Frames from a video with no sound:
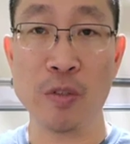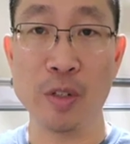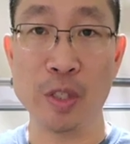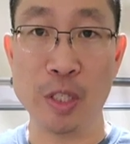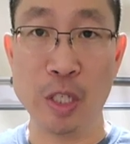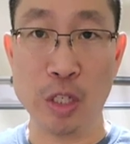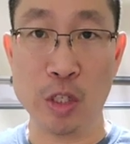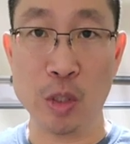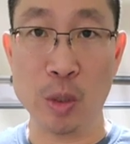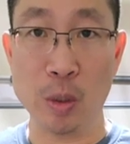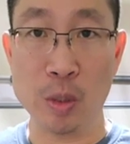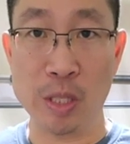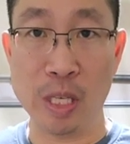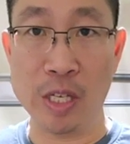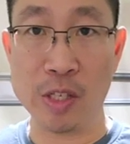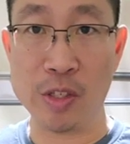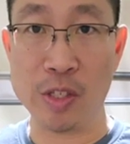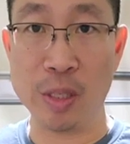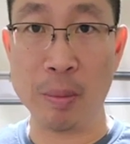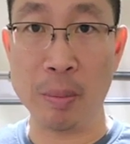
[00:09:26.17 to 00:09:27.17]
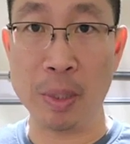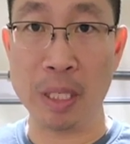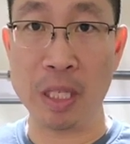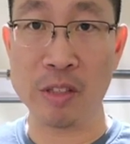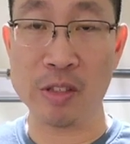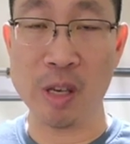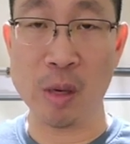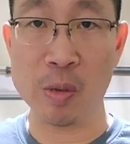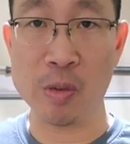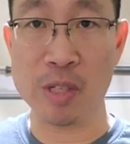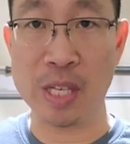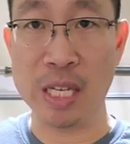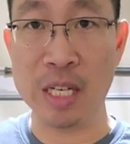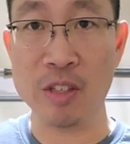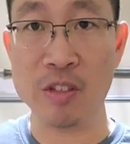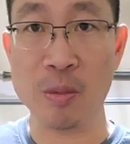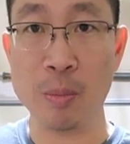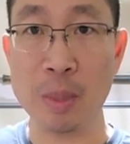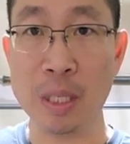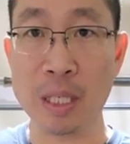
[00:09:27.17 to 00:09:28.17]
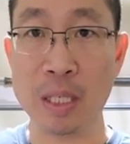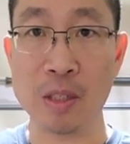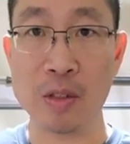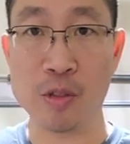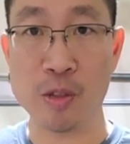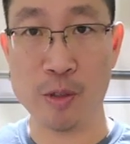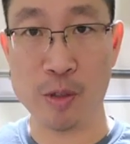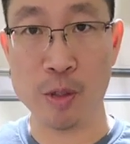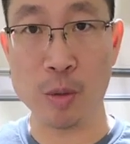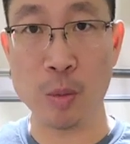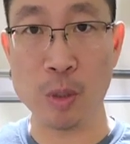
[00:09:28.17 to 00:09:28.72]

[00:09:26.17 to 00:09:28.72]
additional testing because I was getting some inconsistent